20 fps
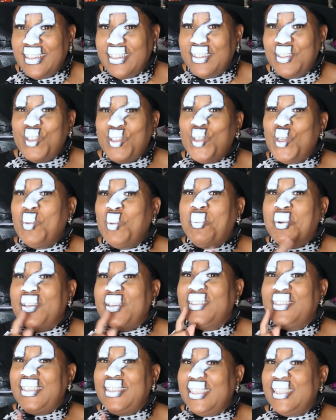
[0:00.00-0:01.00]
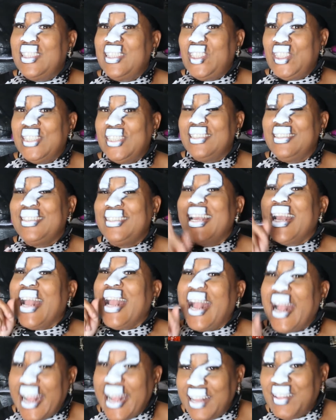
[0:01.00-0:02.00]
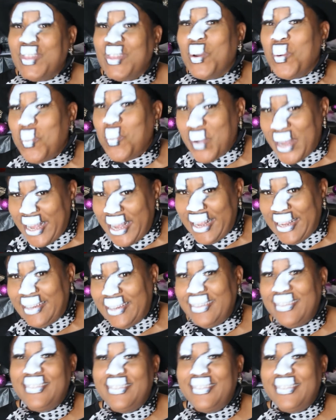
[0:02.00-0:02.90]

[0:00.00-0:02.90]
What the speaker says: superstition ain't the way.